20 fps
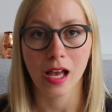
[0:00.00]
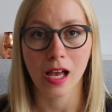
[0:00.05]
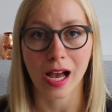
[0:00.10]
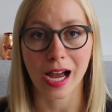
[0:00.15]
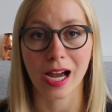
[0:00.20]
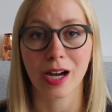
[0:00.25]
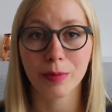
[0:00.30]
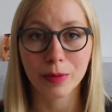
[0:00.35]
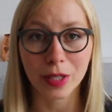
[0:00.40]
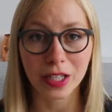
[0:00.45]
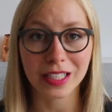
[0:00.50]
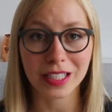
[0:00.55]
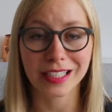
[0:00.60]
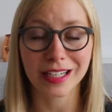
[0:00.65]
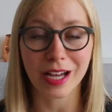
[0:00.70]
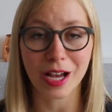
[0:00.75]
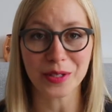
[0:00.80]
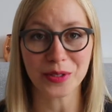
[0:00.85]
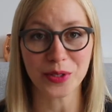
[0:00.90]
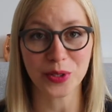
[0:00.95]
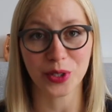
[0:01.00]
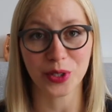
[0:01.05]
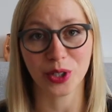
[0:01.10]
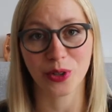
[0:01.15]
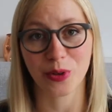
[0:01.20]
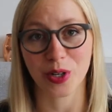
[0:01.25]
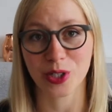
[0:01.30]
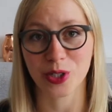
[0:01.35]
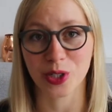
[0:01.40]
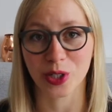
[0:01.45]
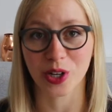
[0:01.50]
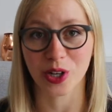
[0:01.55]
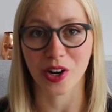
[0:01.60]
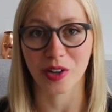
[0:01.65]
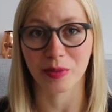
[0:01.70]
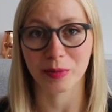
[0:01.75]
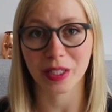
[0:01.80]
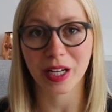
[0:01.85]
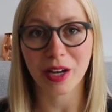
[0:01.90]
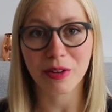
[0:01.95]
I hope that did answer your question,
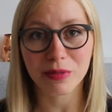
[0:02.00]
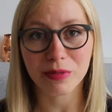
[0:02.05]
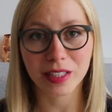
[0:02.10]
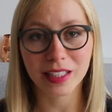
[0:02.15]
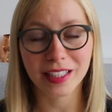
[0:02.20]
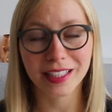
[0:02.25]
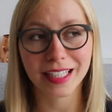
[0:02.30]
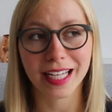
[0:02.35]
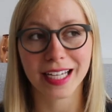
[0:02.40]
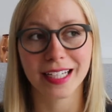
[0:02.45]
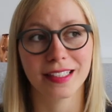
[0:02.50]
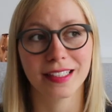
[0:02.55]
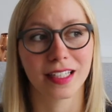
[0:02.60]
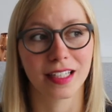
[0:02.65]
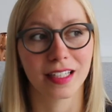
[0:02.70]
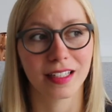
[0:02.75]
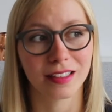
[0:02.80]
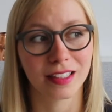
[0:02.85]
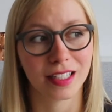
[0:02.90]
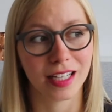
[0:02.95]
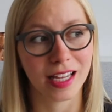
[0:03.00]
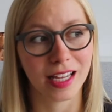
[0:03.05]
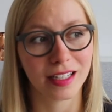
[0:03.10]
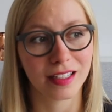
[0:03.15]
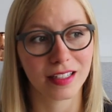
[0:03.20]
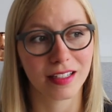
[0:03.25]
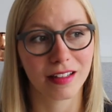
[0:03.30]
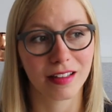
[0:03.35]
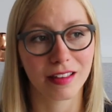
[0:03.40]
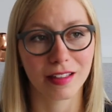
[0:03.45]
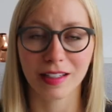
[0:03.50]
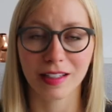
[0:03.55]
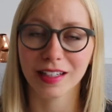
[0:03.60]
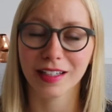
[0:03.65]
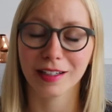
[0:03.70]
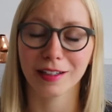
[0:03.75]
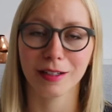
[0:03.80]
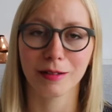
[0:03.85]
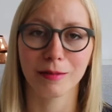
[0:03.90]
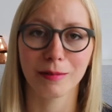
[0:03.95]
Carmen. I really liked it, and I like
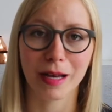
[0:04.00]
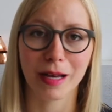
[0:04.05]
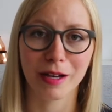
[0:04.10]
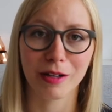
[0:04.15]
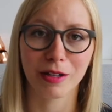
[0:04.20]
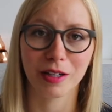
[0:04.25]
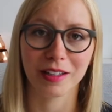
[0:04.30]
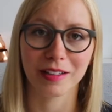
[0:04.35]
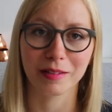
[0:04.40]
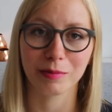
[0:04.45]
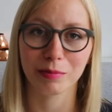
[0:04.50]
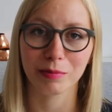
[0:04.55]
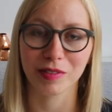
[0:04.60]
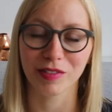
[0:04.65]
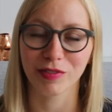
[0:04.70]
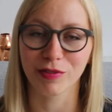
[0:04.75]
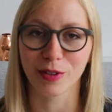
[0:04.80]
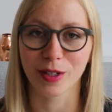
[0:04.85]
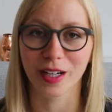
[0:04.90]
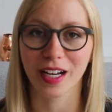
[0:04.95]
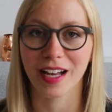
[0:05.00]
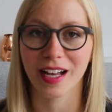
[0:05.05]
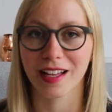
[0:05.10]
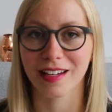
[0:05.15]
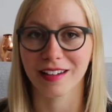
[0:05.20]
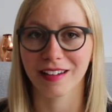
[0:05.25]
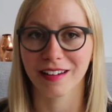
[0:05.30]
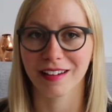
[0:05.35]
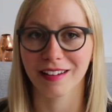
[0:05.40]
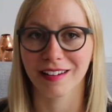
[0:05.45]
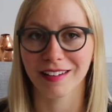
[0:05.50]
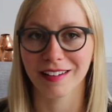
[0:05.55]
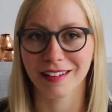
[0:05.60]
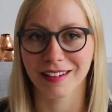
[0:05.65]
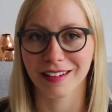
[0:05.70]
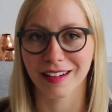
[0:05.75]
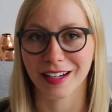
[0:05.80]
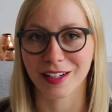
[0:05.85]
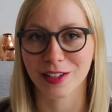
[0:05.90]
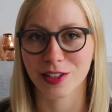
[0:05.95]
thinking about it beforehand and
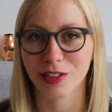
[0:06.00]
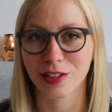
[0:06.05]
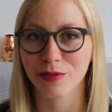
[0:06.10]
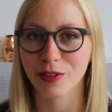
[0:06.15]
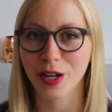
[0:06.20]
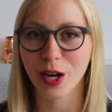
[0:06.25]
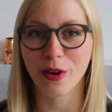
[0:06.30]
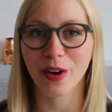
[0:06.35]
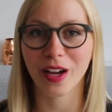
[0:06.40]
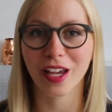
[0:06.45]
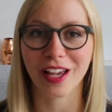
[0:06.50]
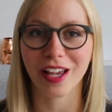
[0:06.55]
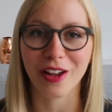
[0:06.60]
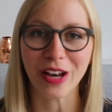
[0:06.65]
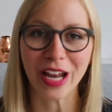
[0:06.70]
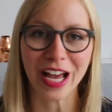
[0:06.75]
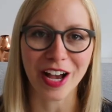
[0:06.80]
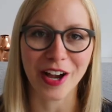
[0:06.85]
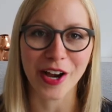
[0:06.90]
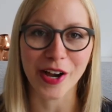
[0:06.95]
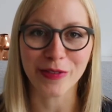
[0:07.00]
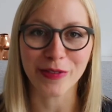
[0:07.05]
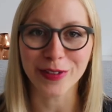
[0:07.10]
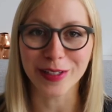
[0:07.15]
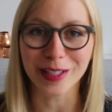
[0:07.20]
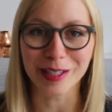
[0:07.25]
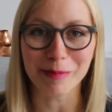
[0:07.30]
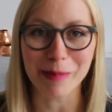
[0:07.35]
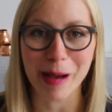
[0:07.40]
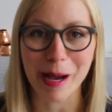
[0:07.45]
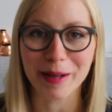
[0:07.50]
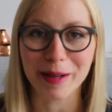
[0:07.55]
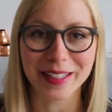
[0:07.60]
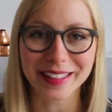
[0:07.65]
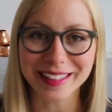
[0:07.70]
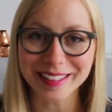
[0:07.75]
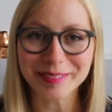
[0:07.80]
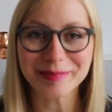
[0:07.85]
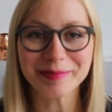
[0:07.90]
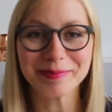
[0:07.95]
actually figuring out how I feel about
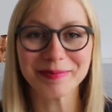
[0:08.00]
it.